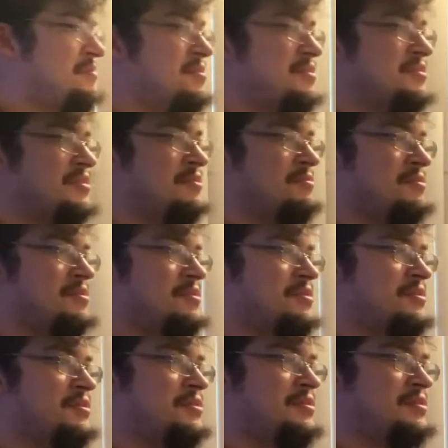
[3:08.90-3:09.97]
gonna start with
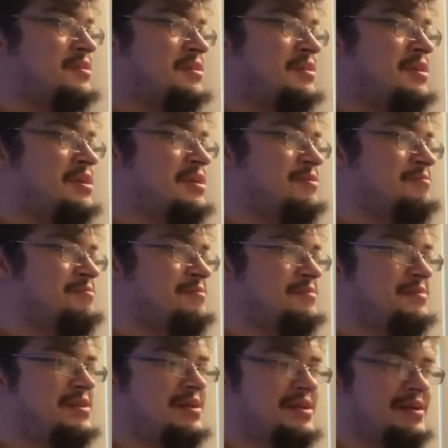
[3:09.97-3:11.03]
the game.
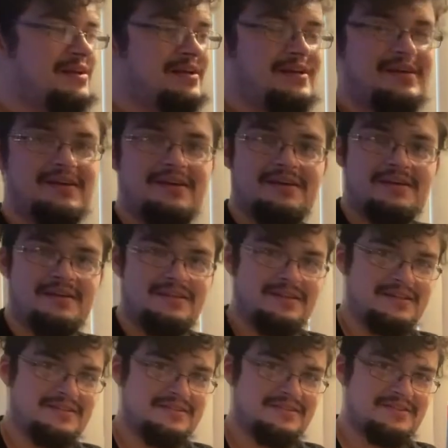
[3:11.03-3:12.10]

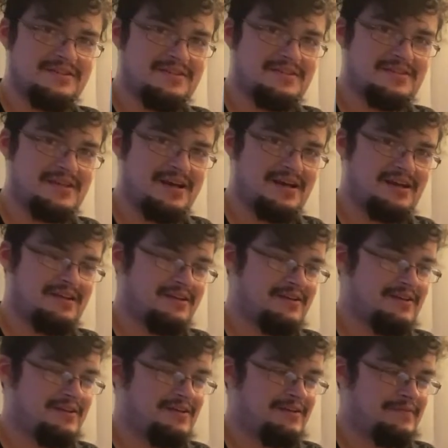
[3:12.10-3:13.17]
Like, just look at that.
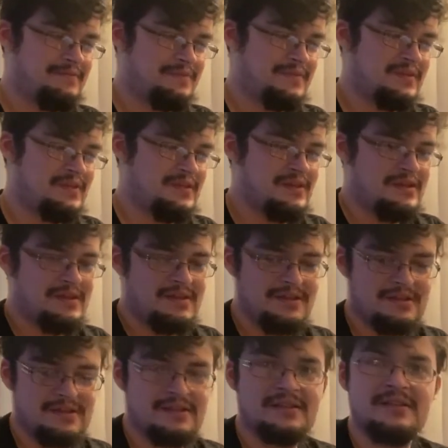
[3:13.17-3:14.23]

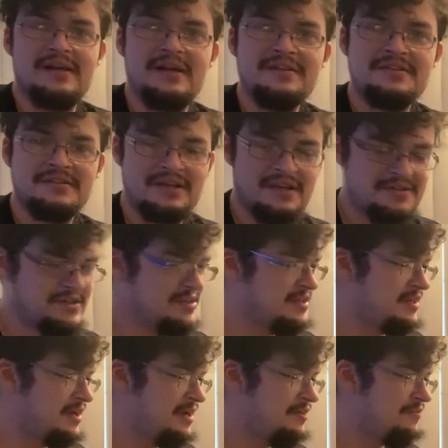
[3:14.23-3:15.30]
Like, actually,
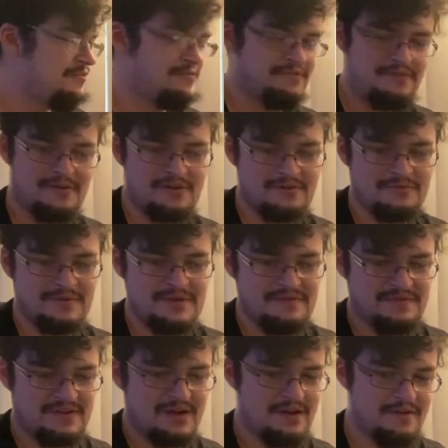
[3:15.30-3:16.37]
like how far
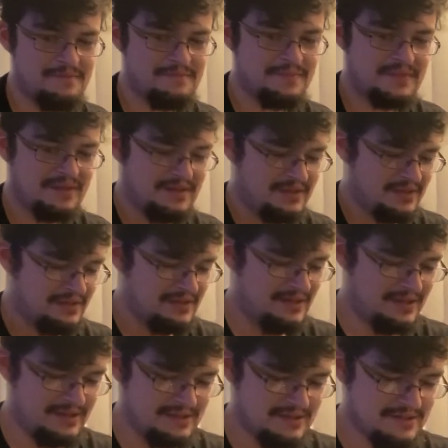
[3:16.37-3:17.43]
we've come.
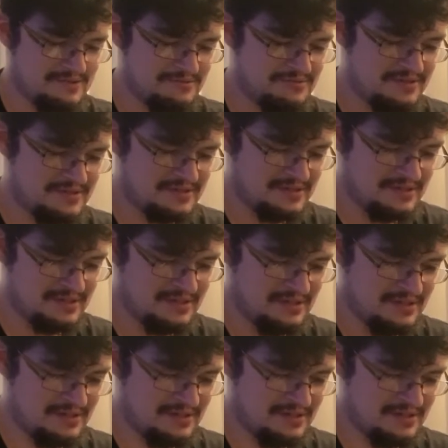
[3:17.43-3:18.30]
Like, this was a